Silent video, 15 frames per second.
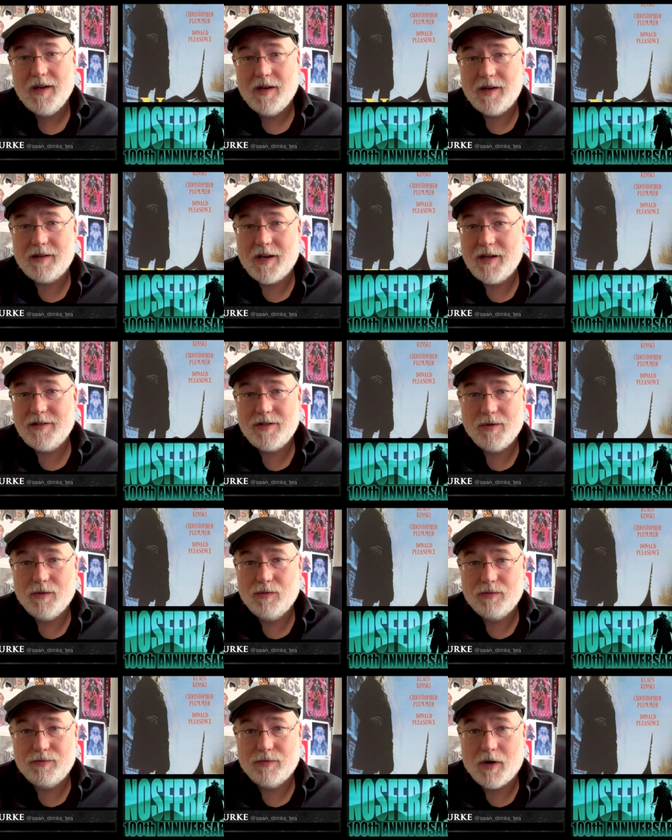in case
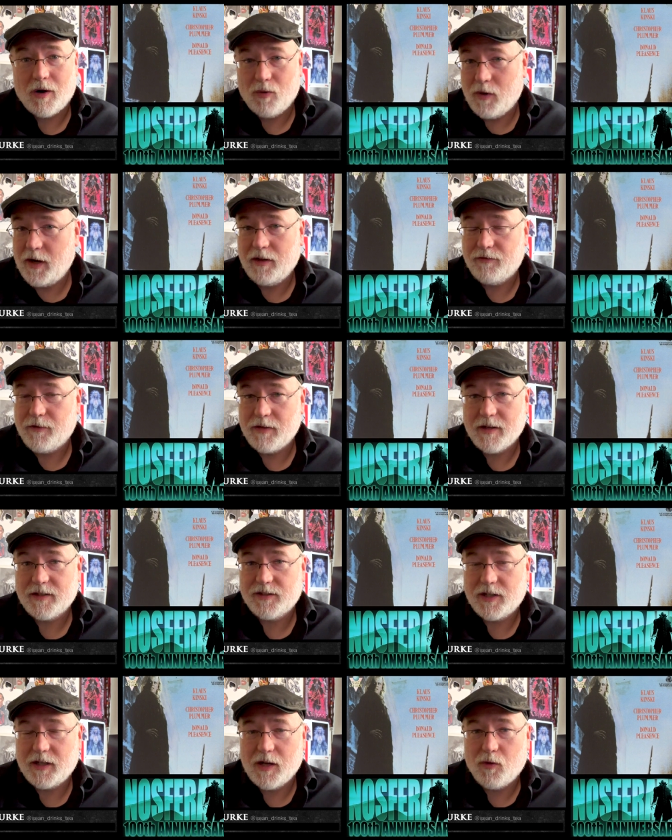you are ready for
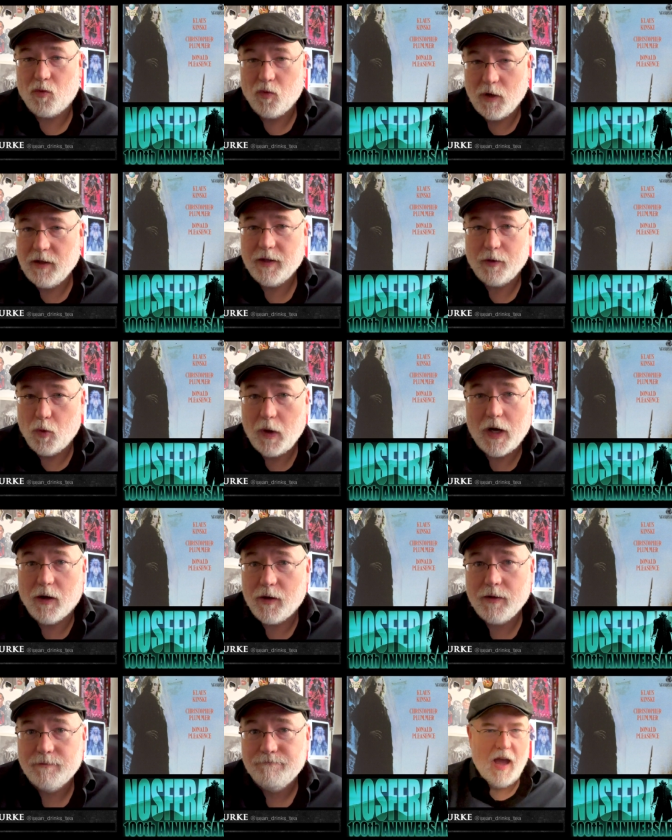things to get really
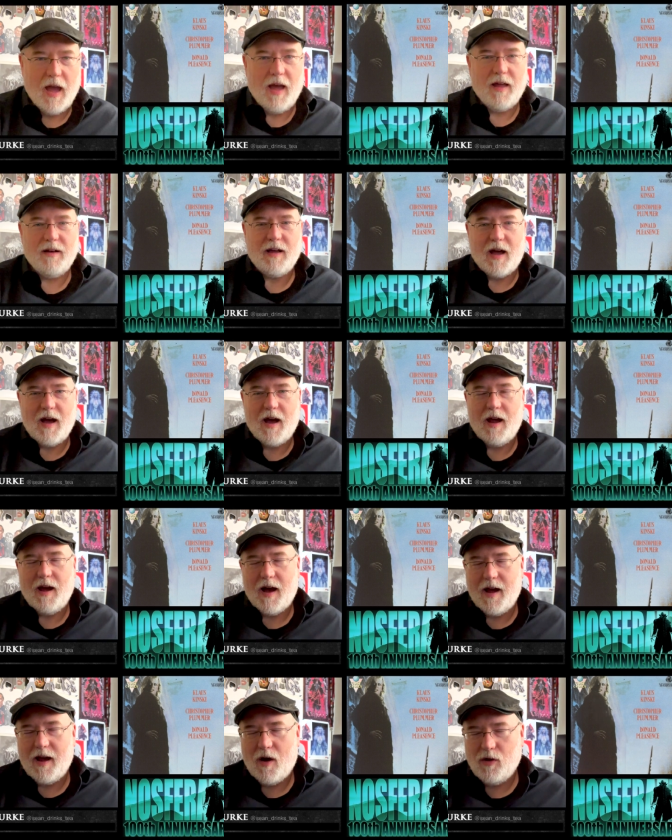weird. And I,
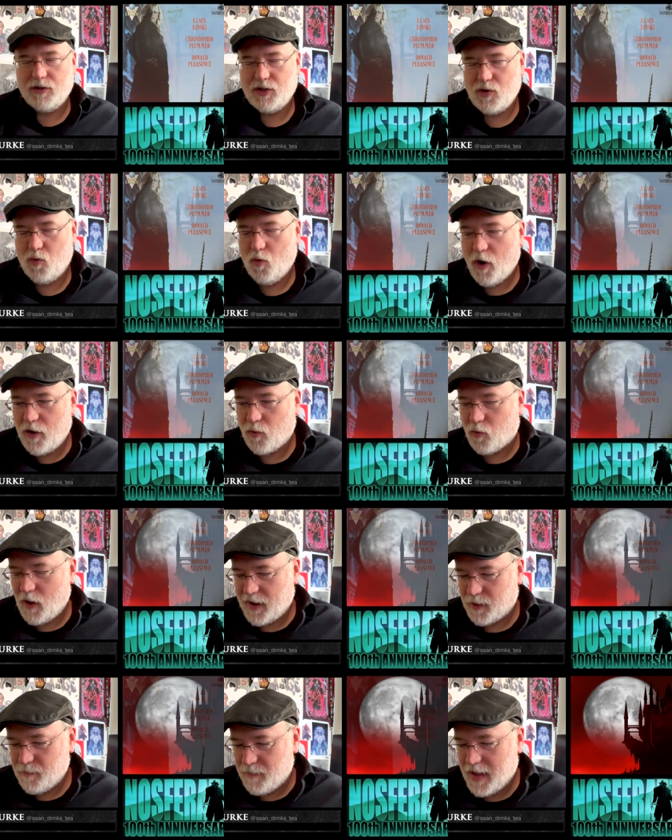I also want to
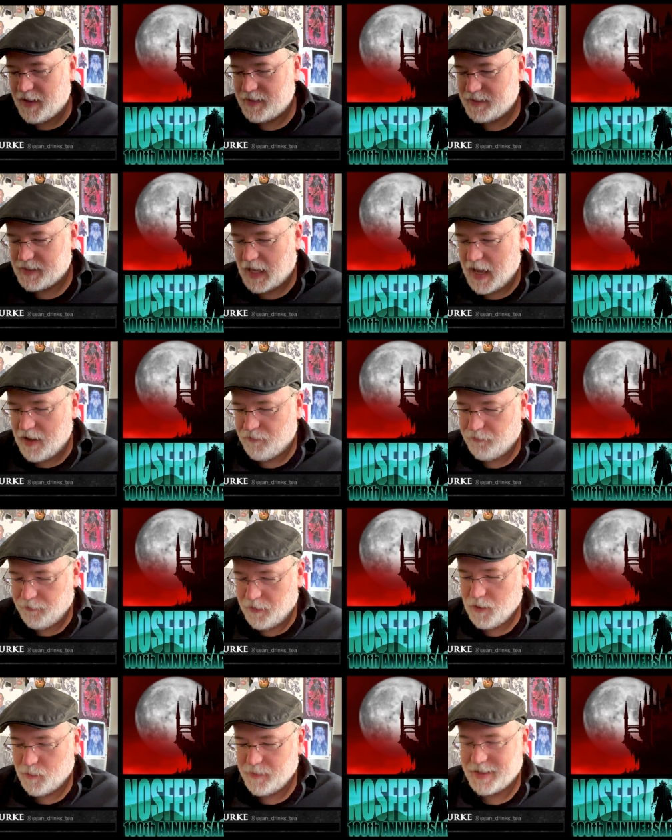recommend a
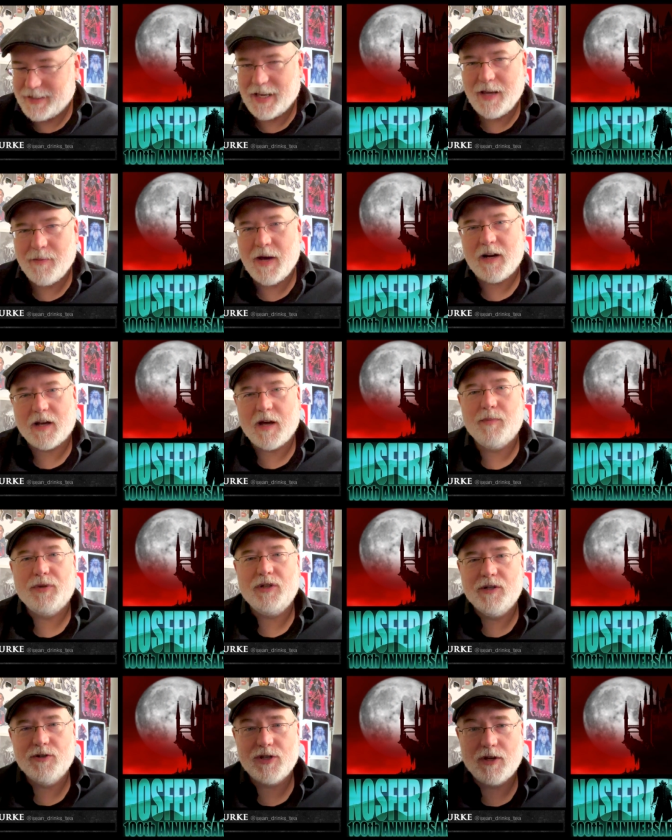film that came out a
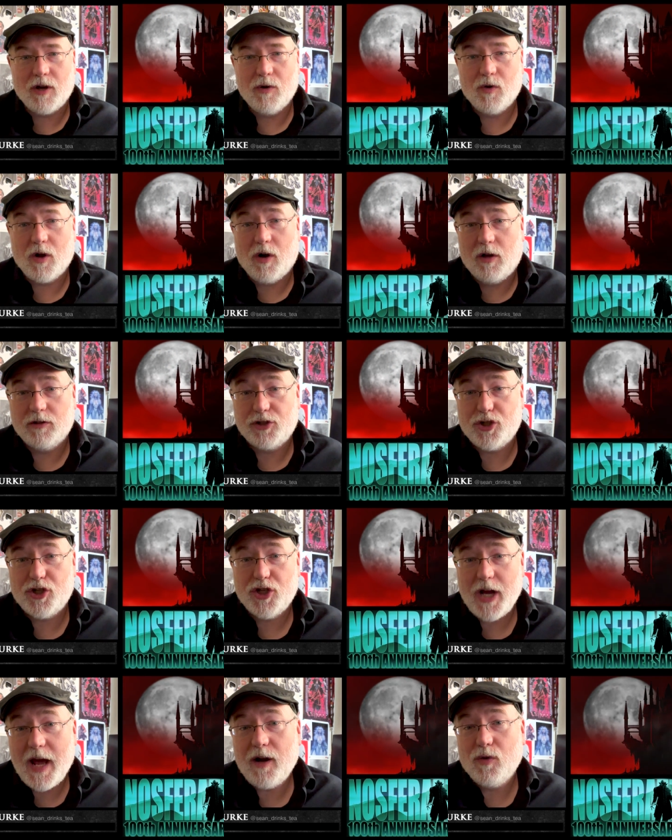couple years ago called
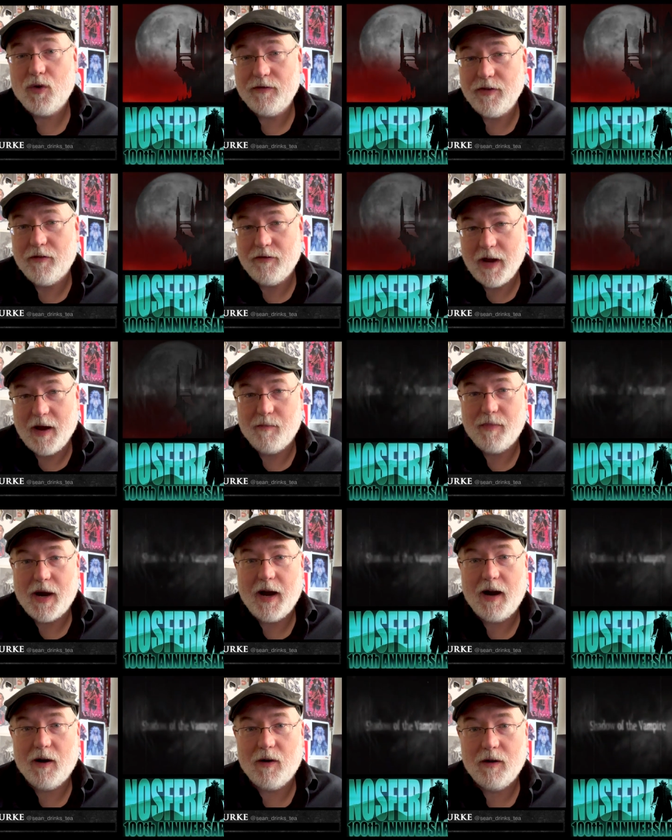Shadow of the
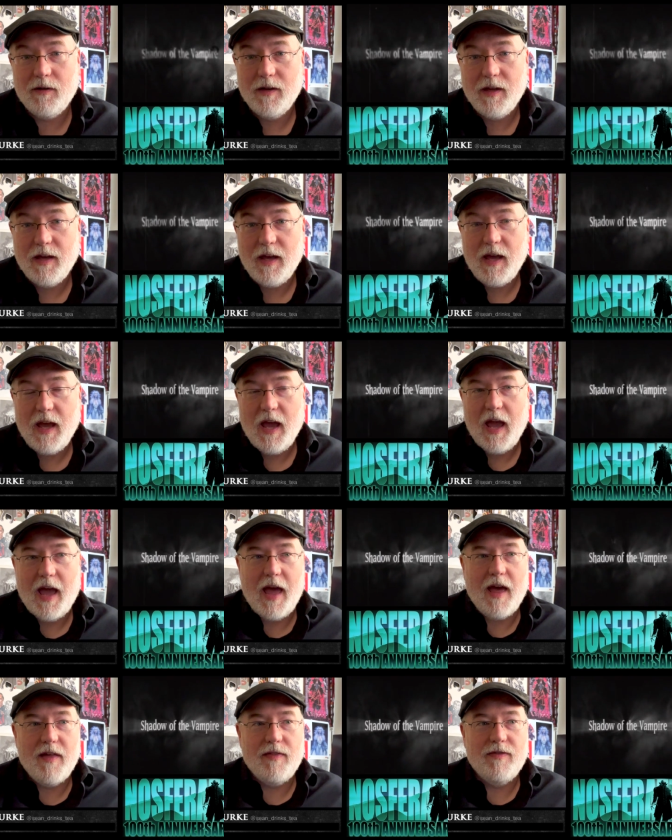Vampire.
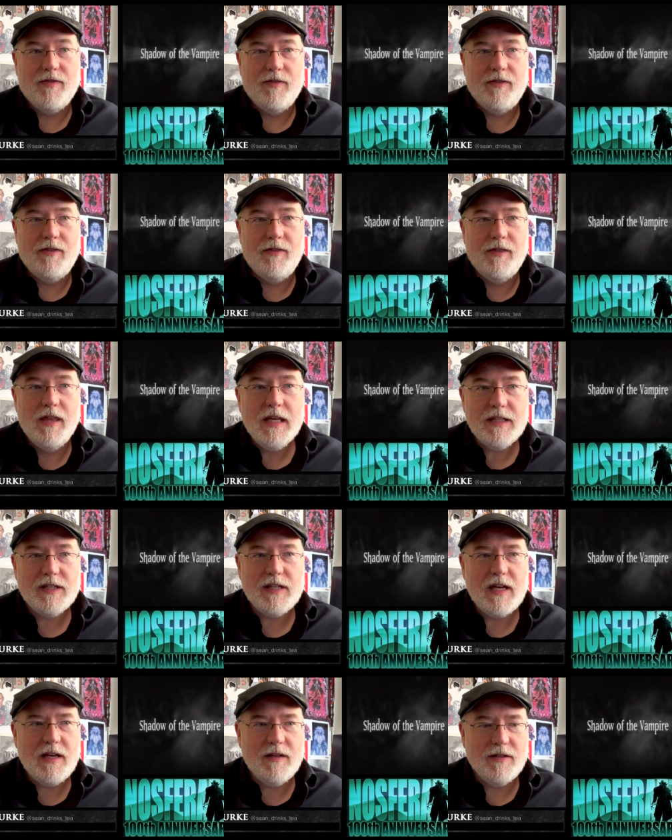And
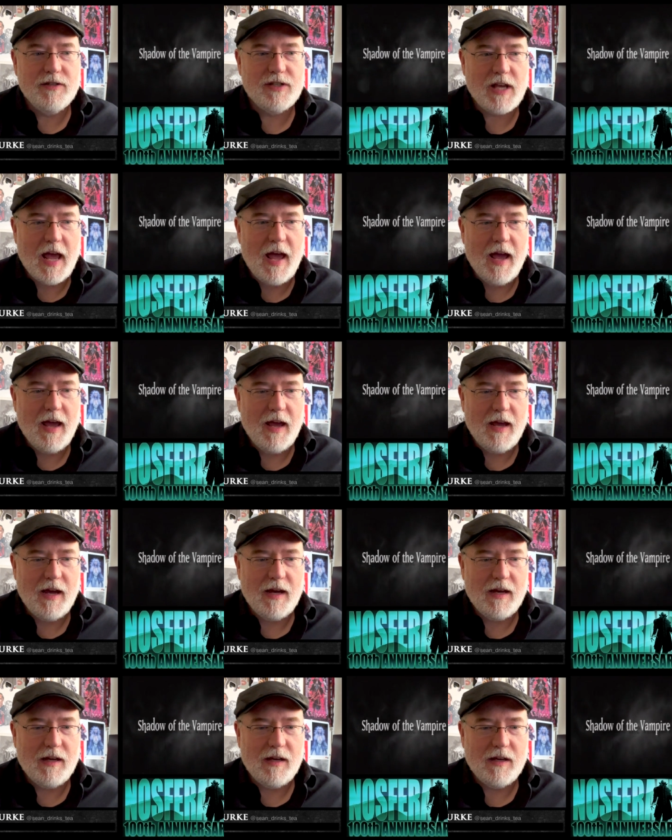this is
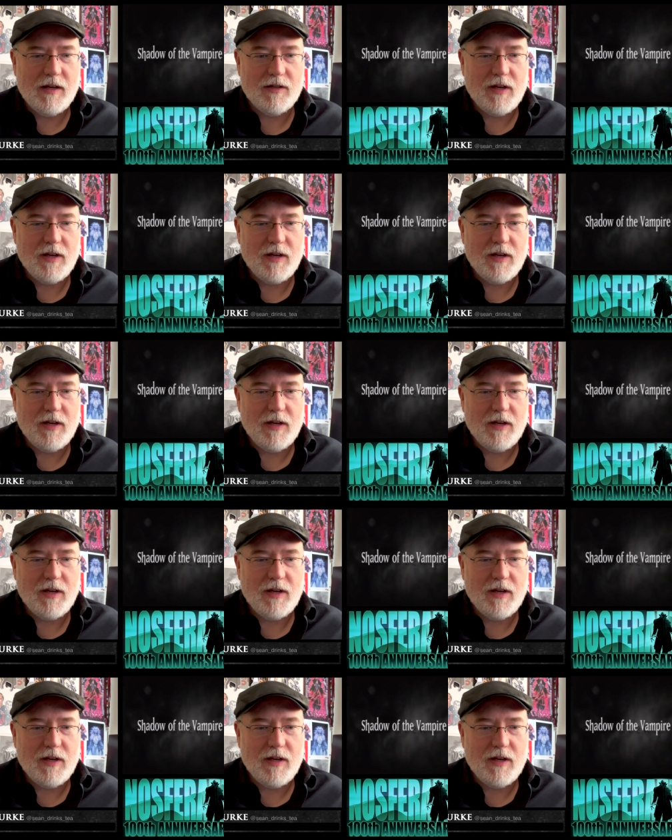a,